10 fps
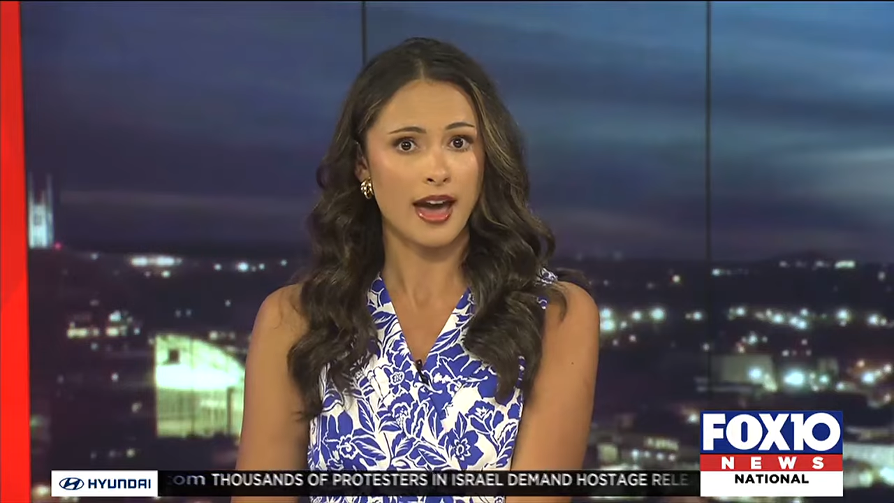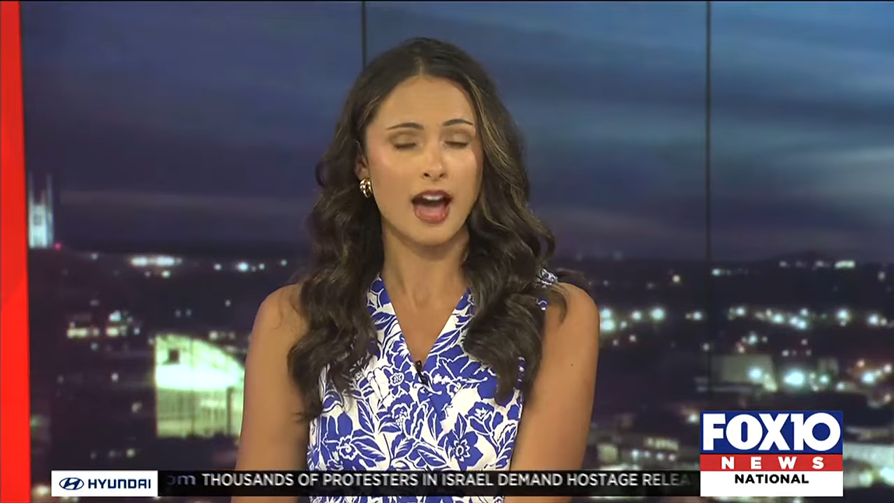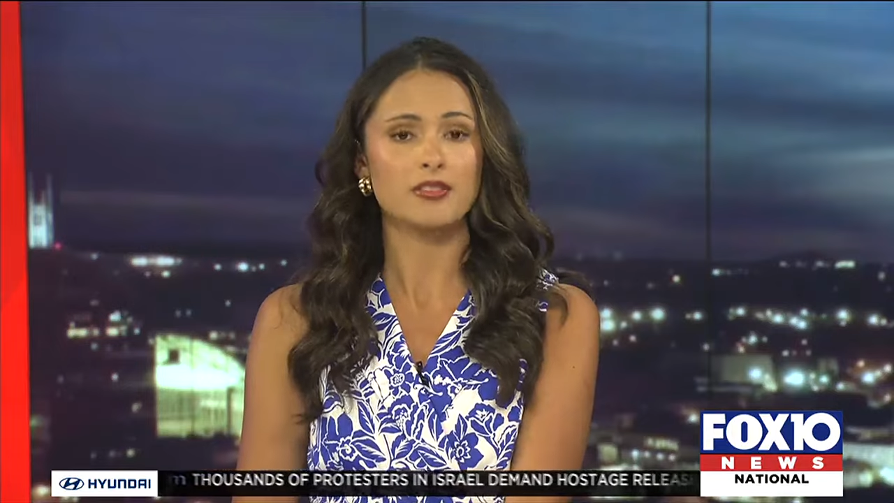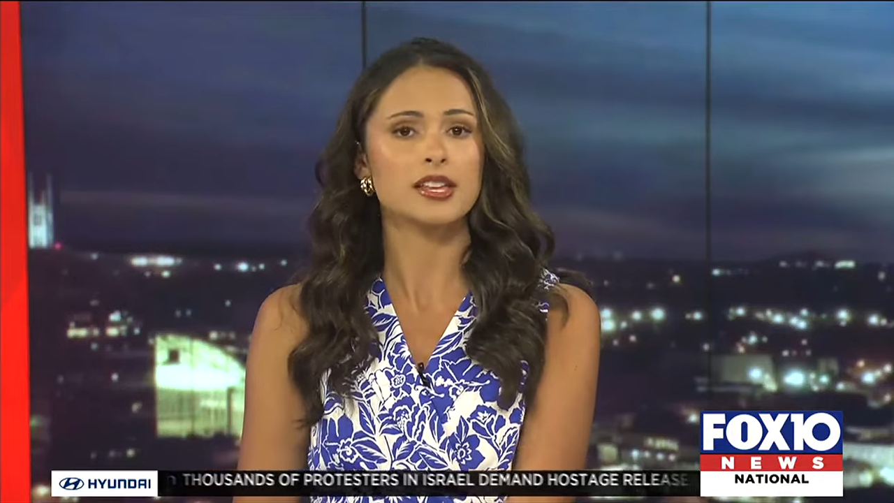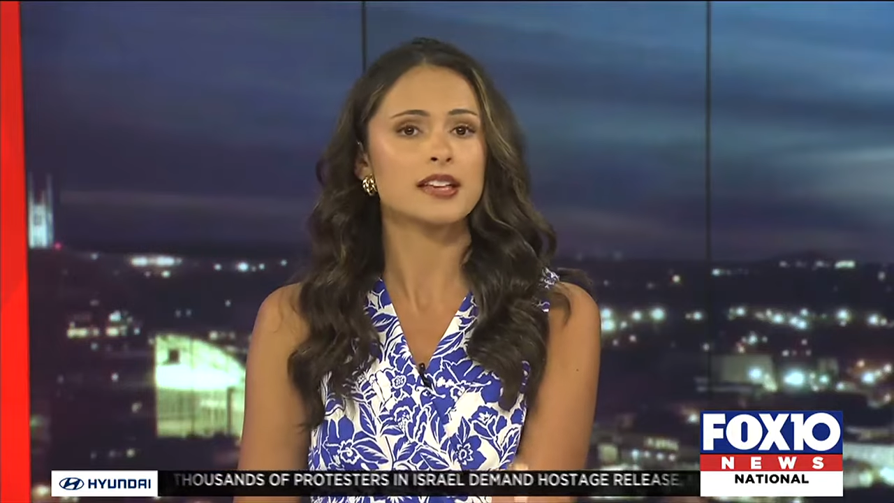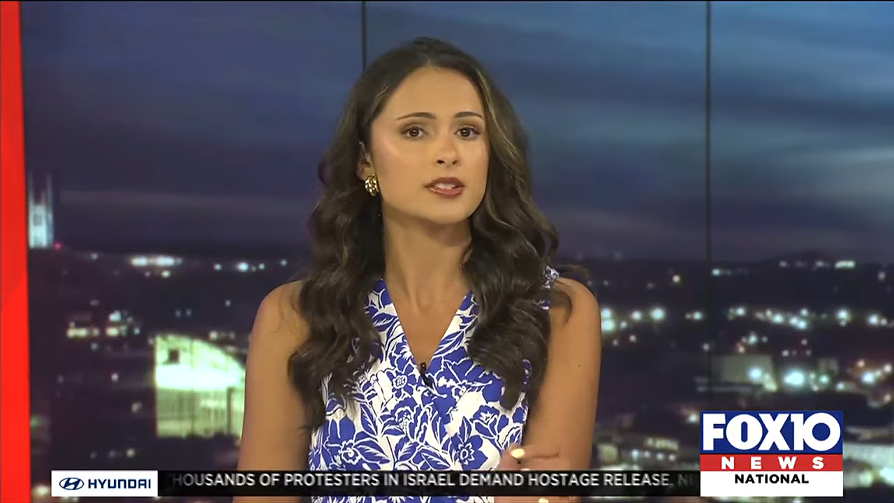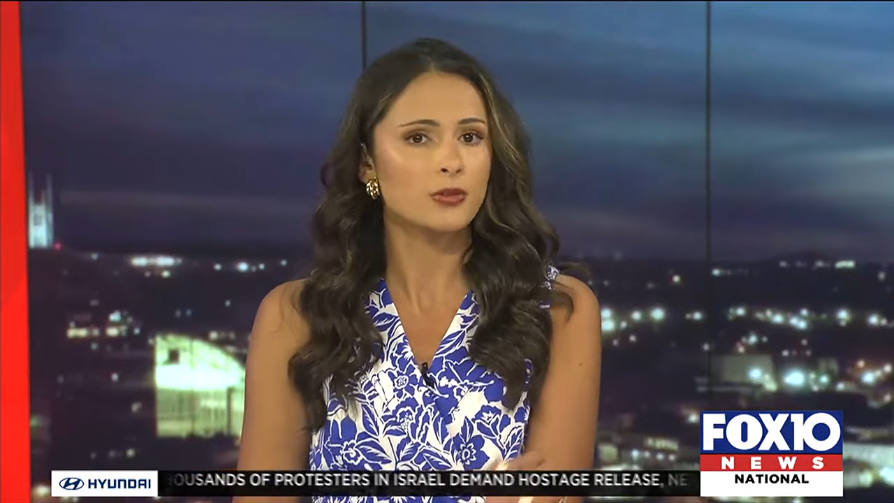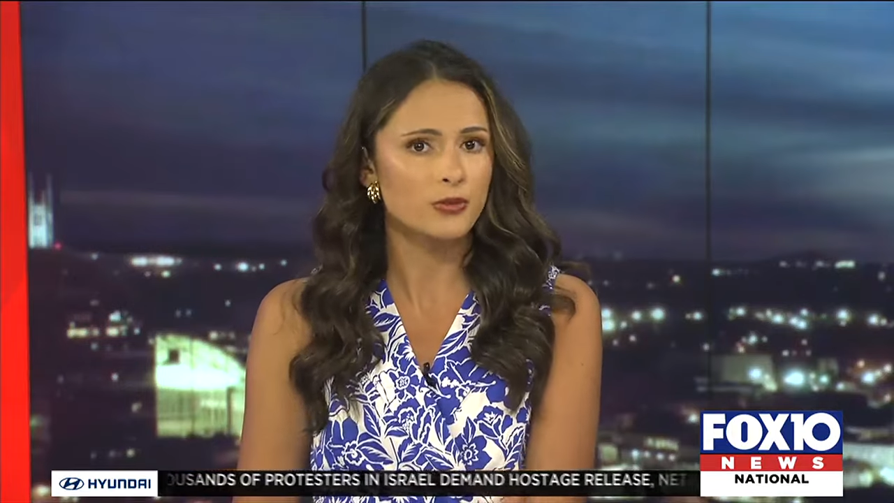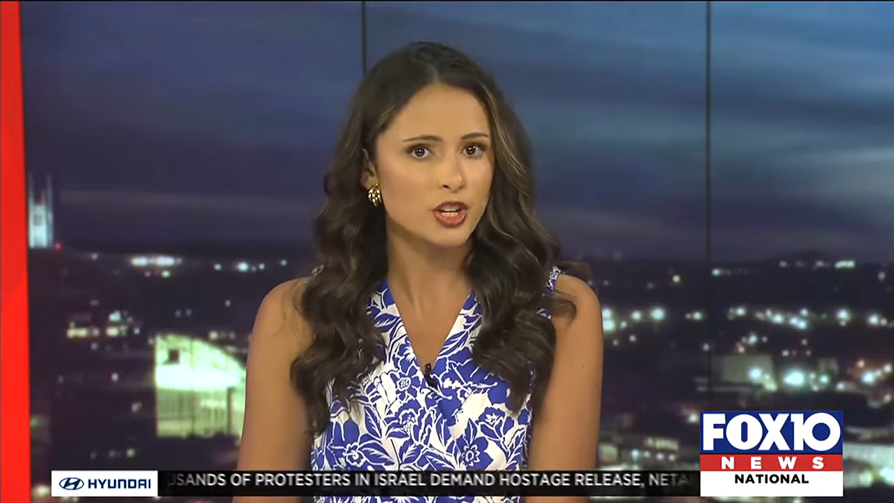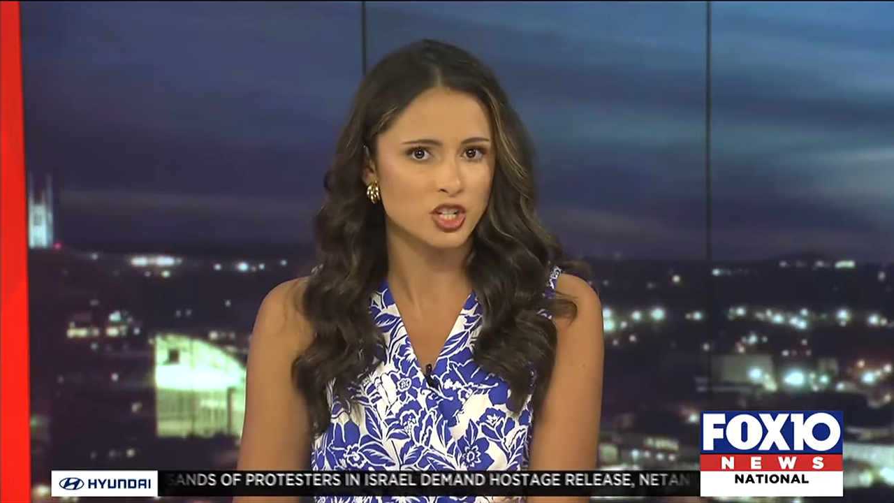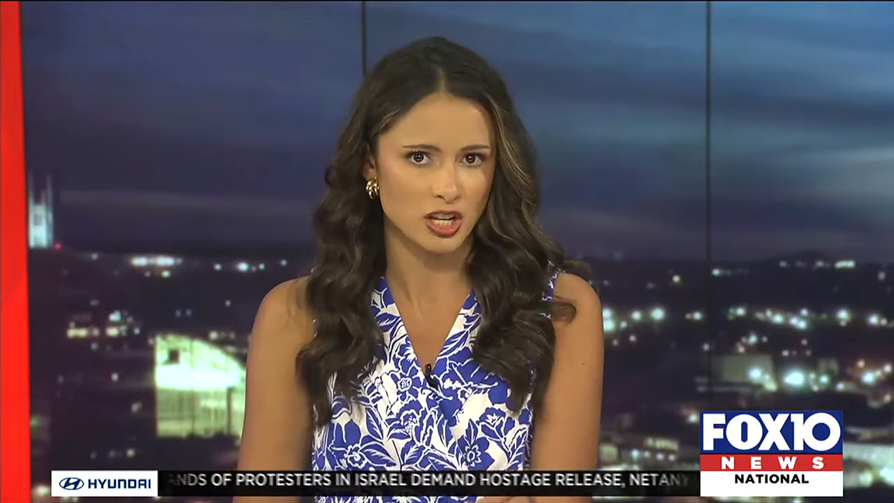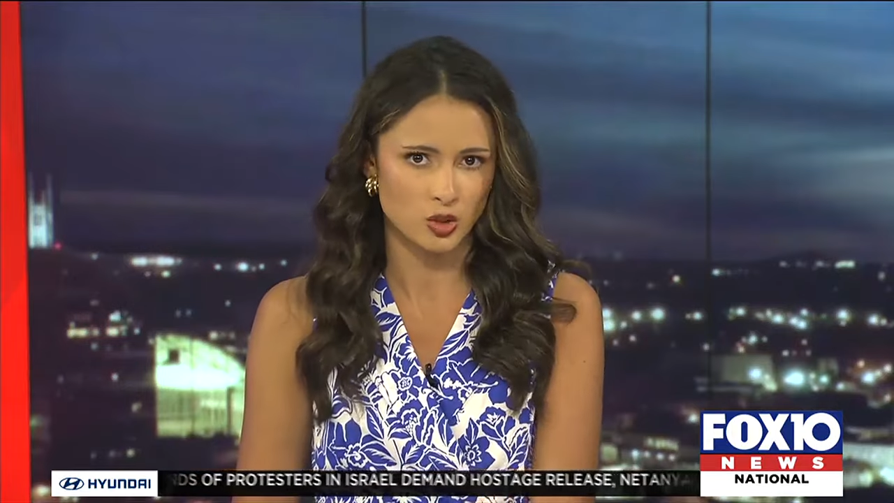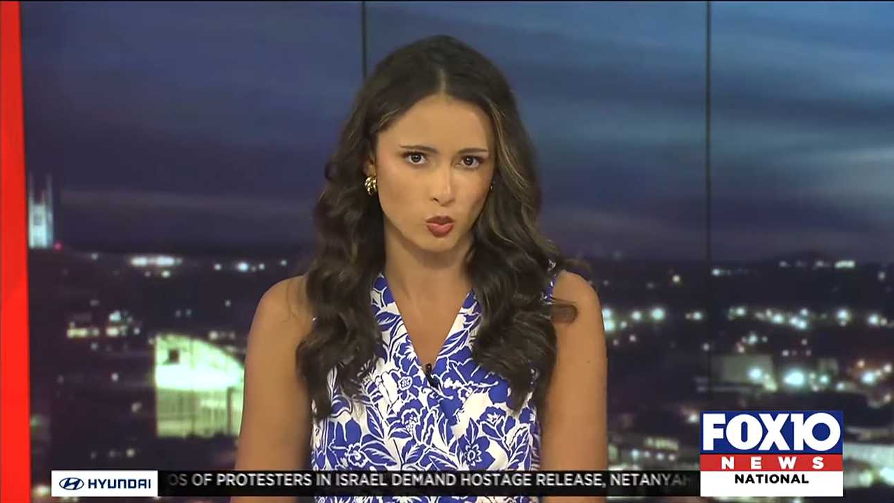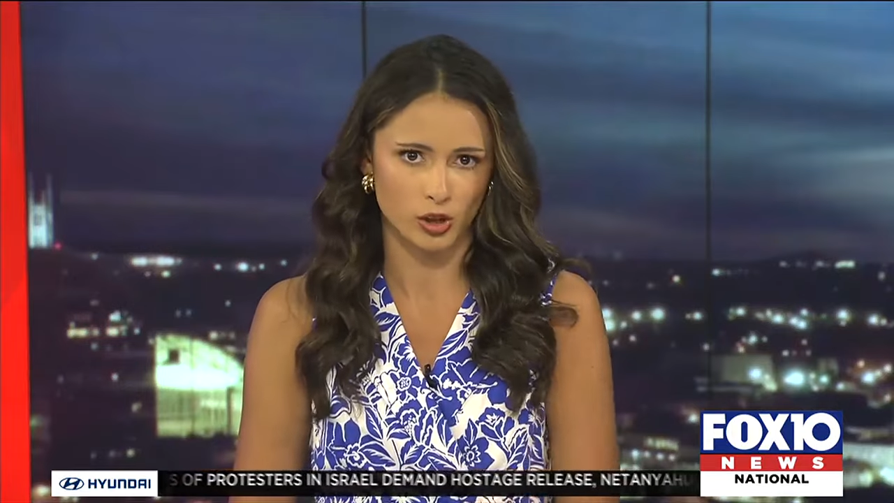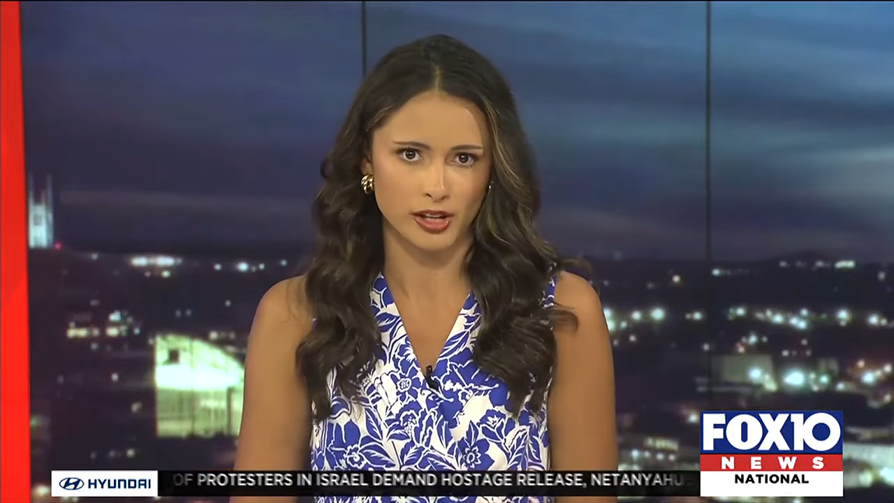Having a
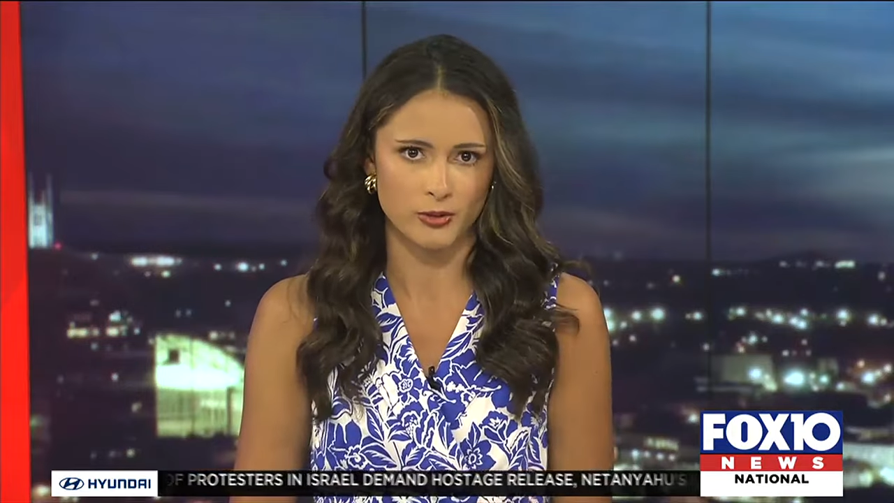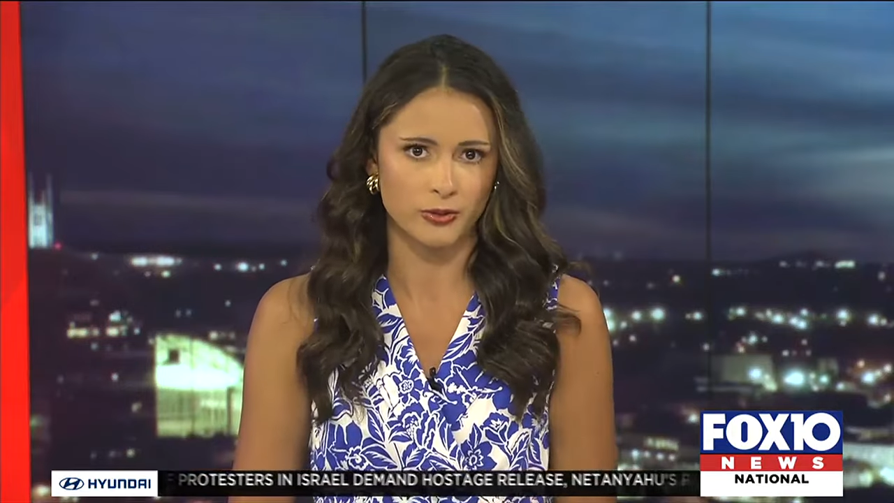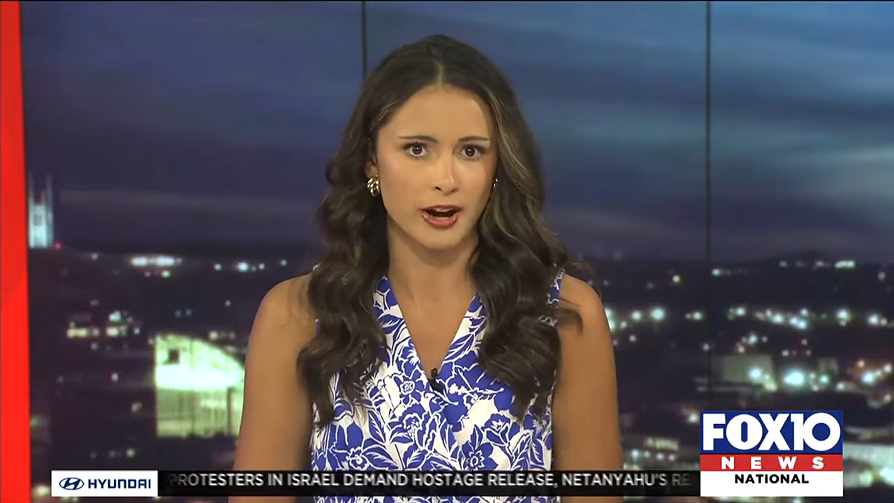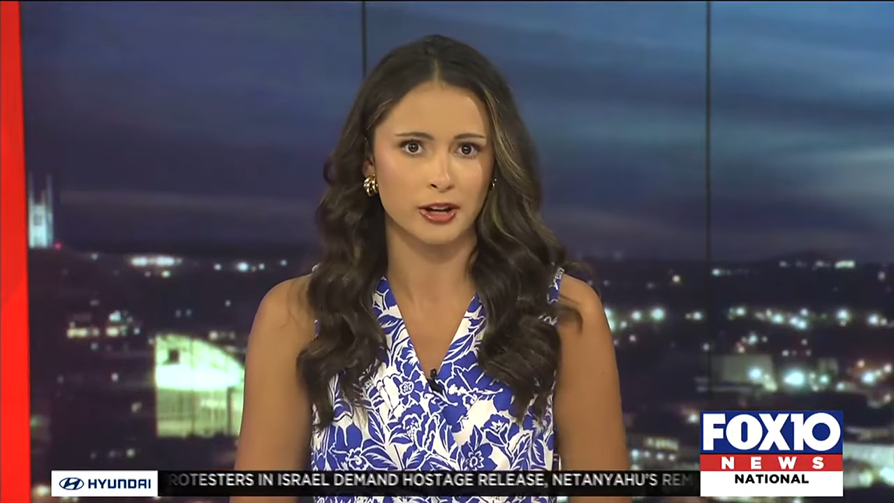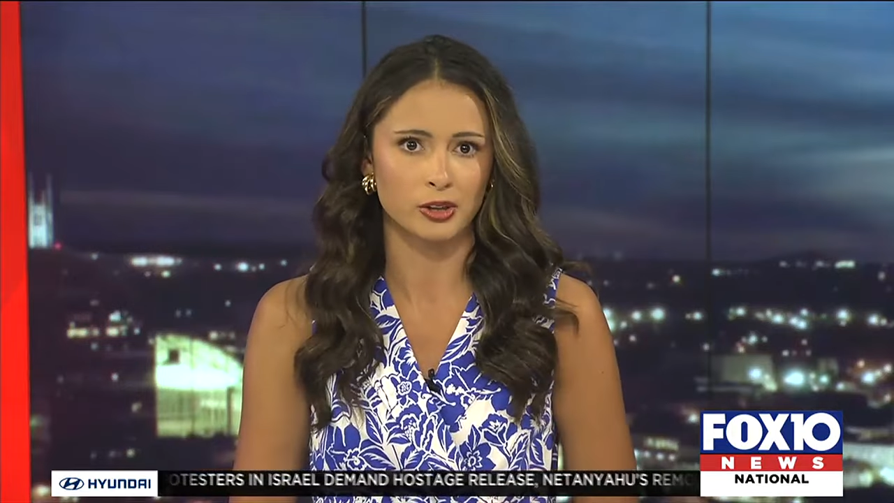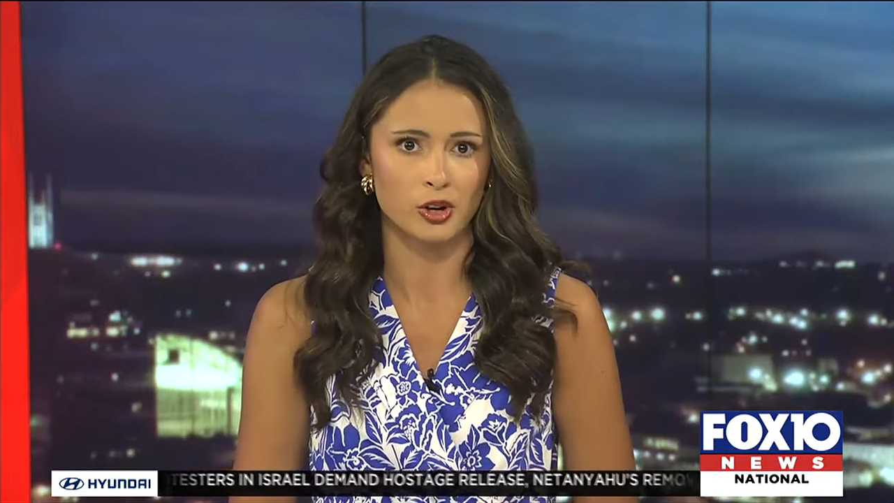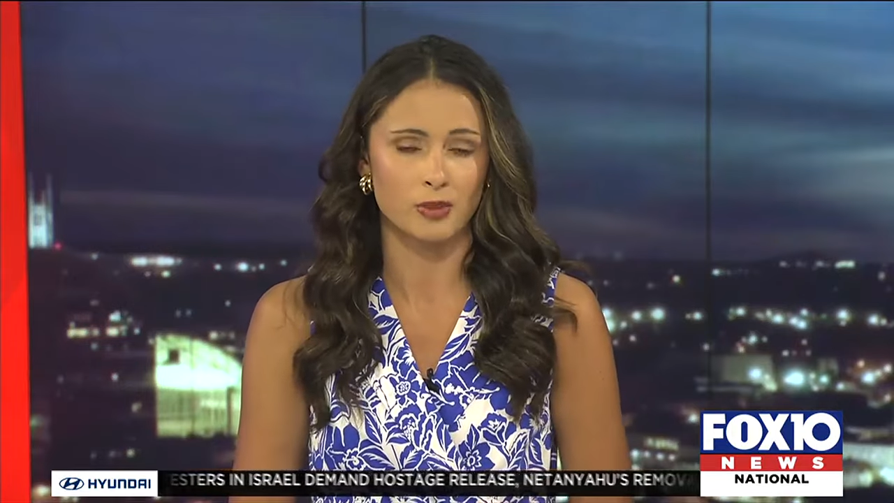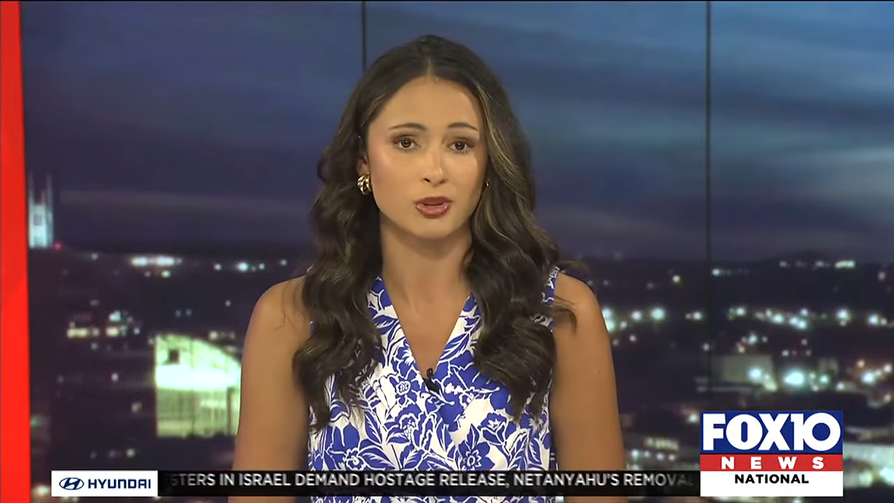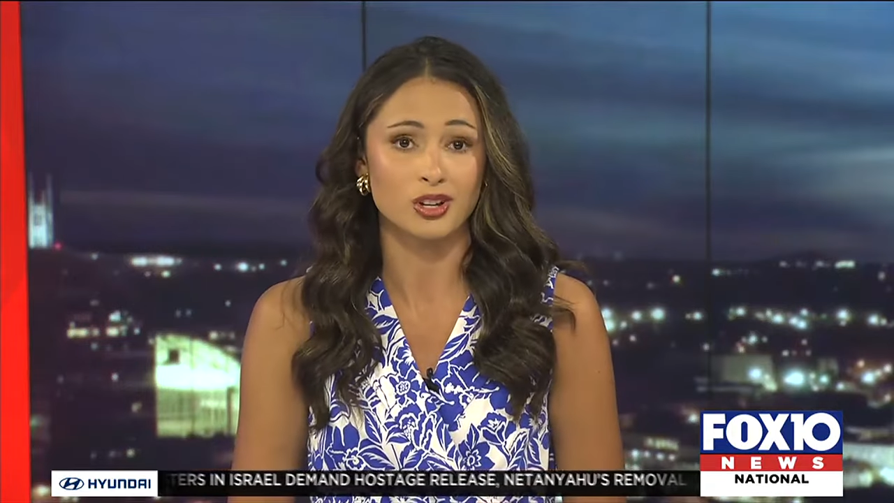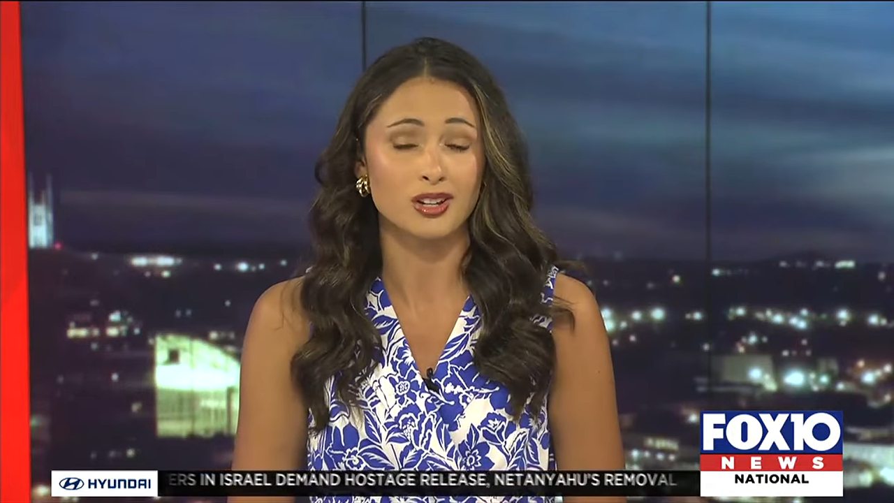sufficient working fire alarm